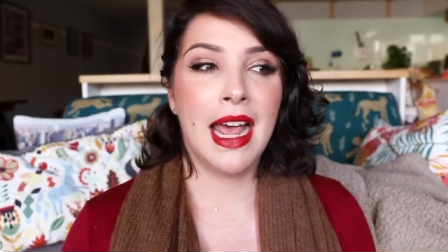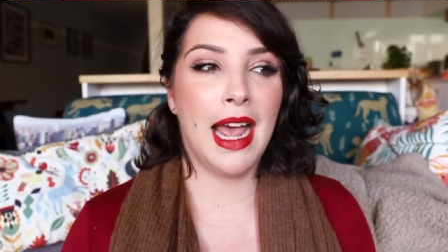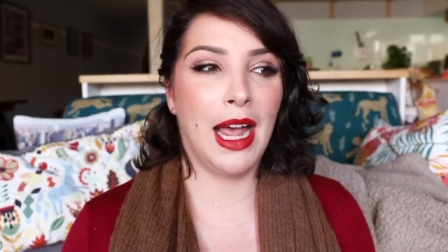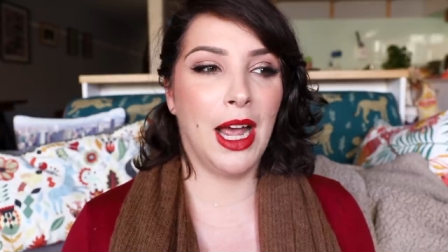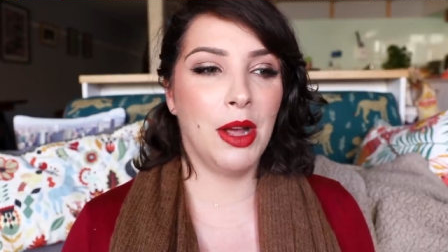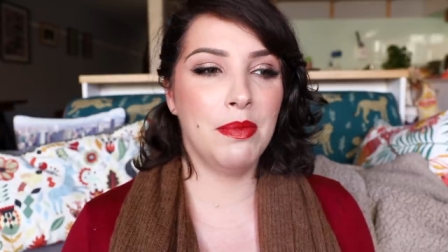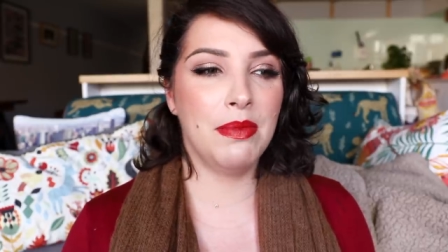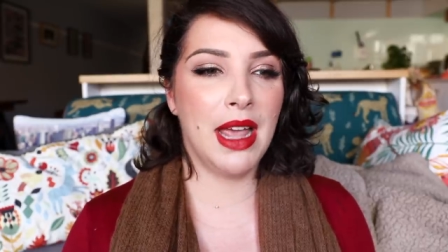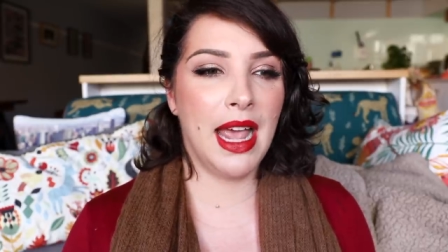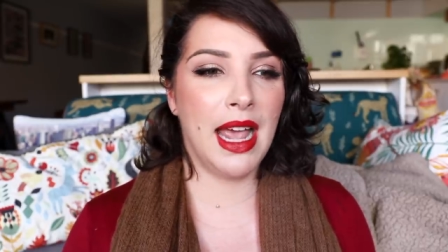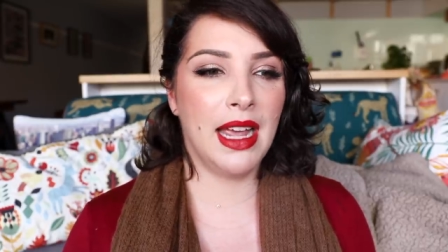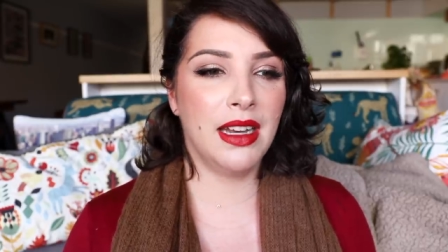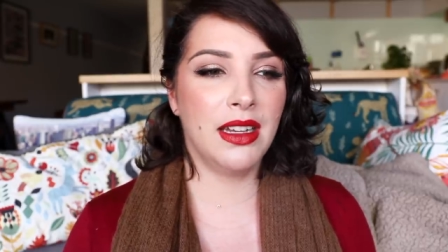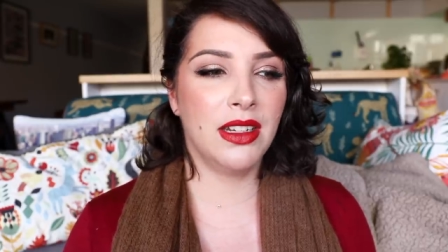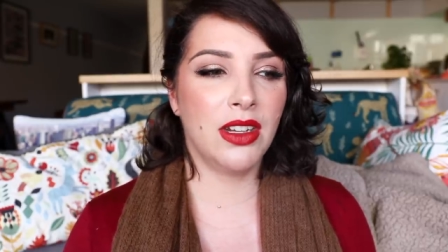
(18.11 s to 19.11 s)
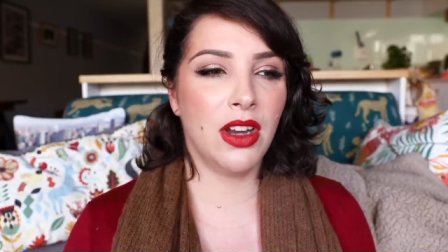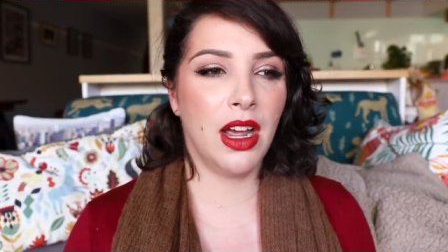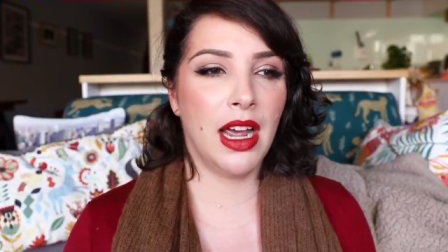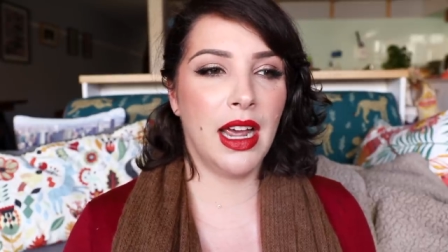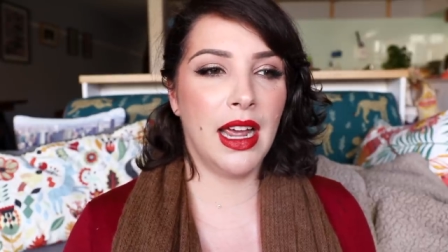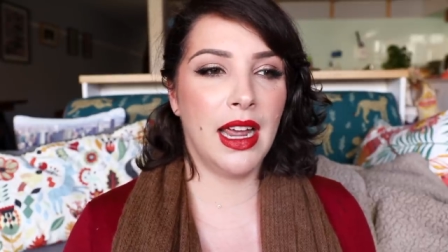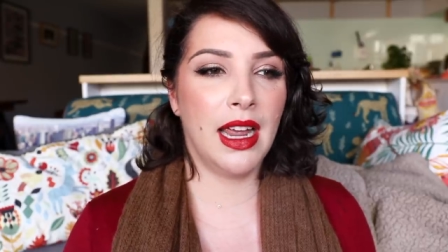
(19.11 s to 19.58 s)
And
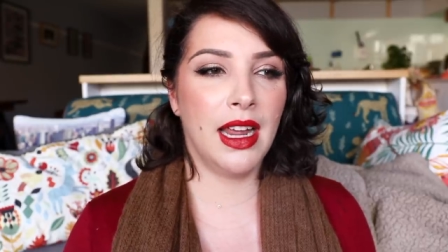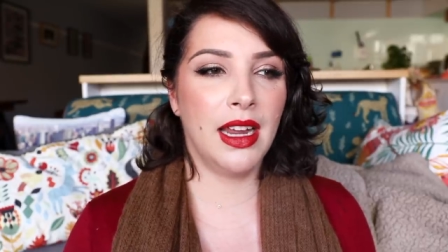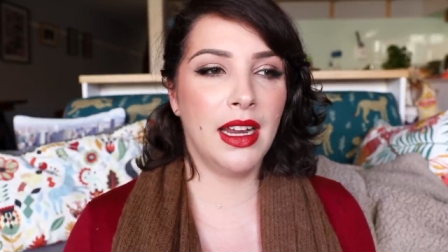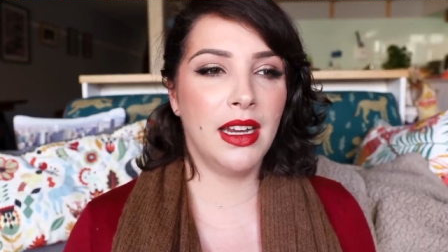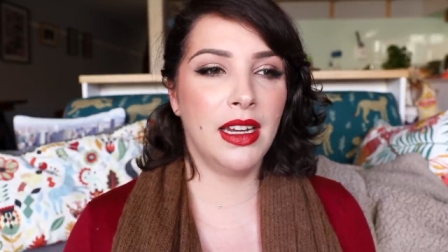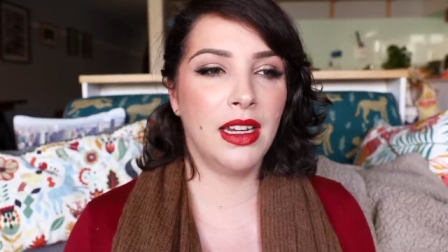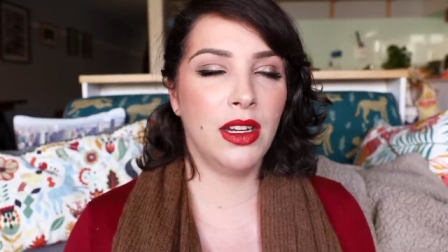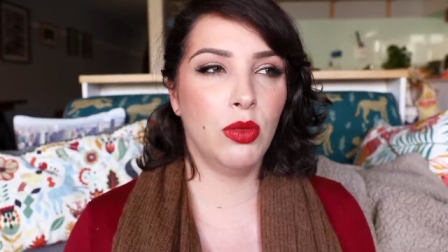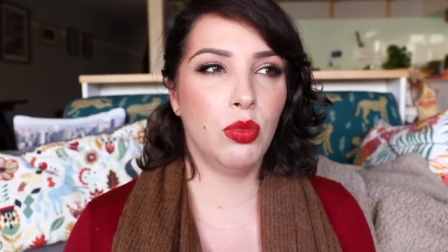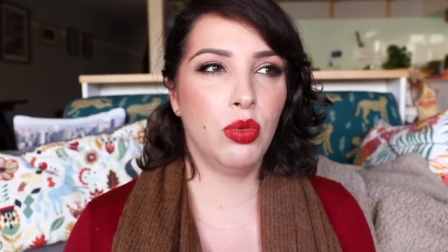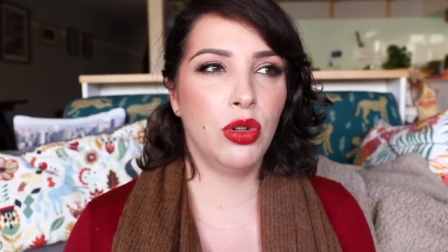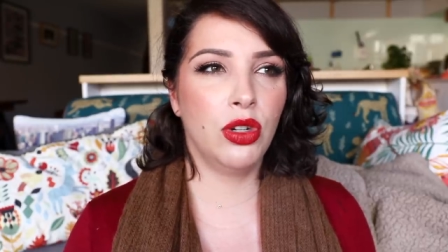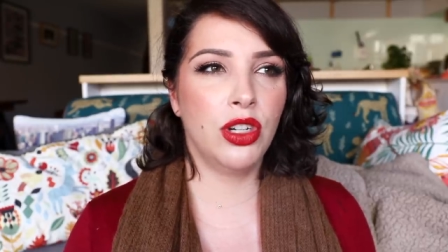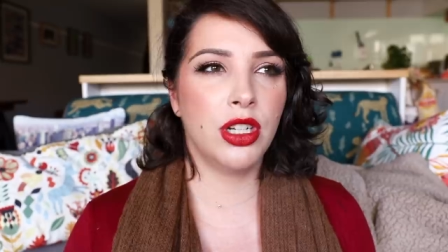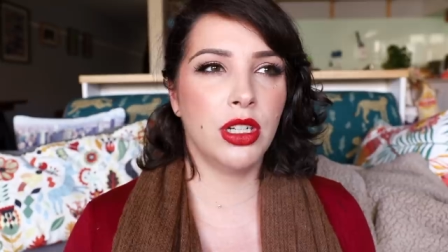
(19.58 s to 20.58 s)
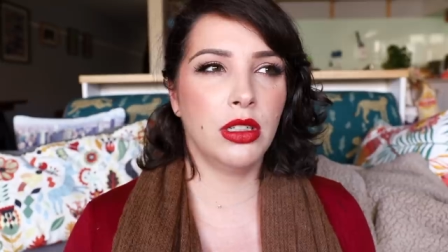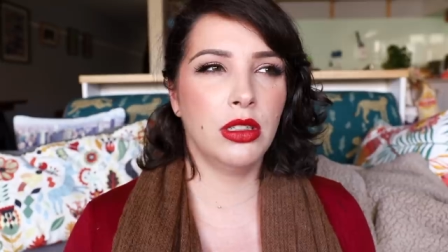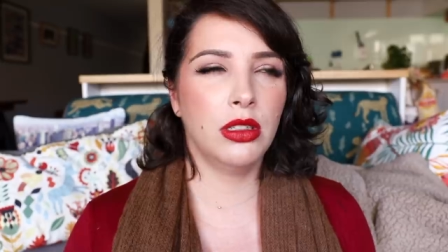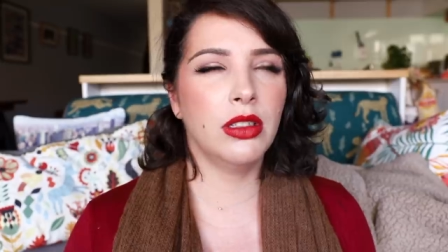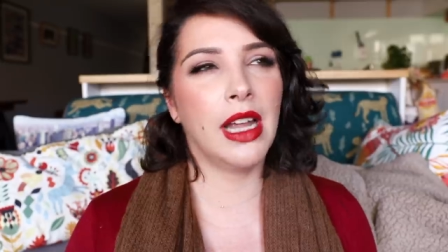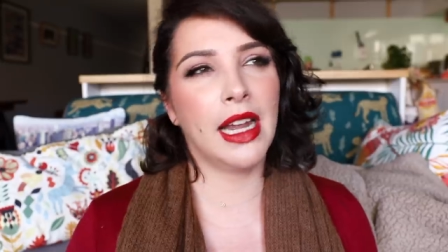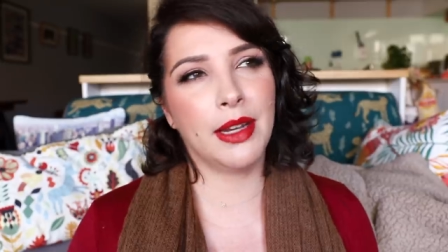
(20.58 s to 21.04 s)
I would
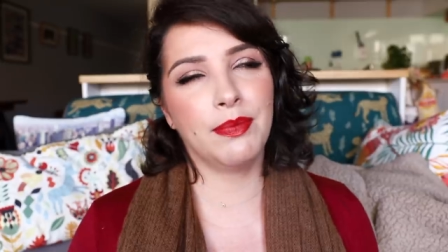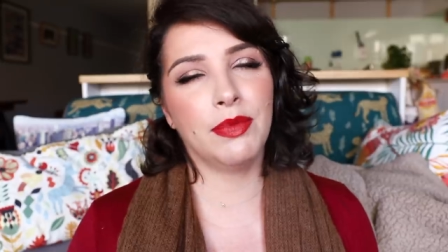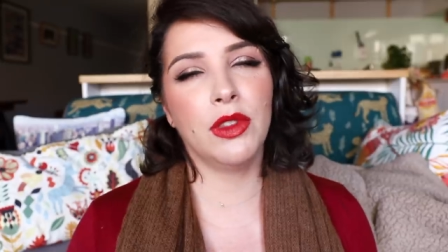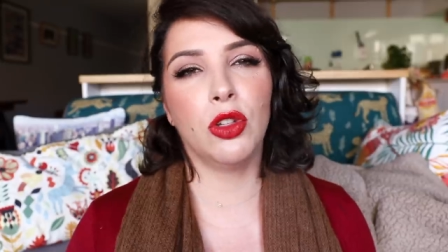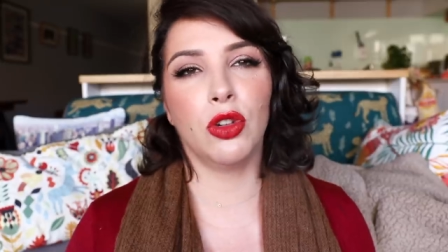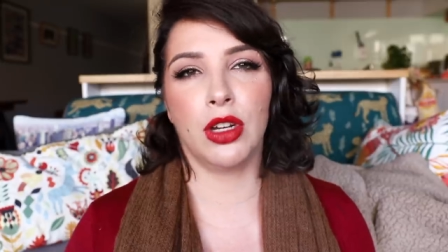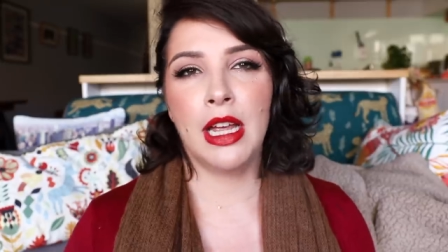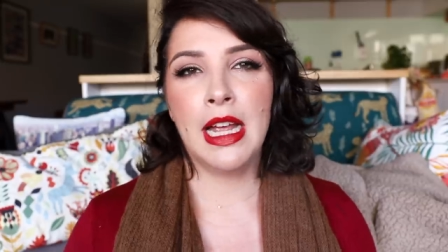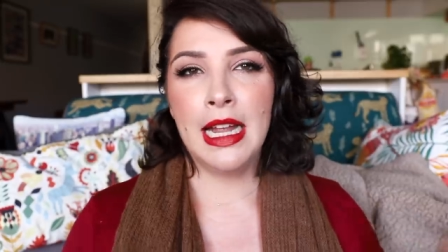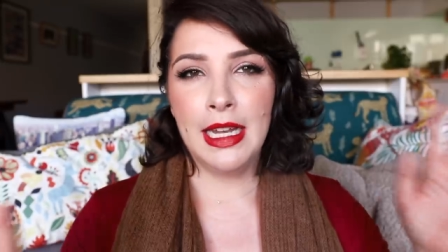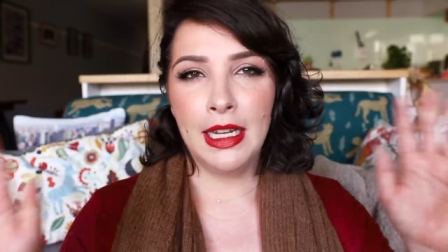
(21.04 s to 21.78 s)
like, look,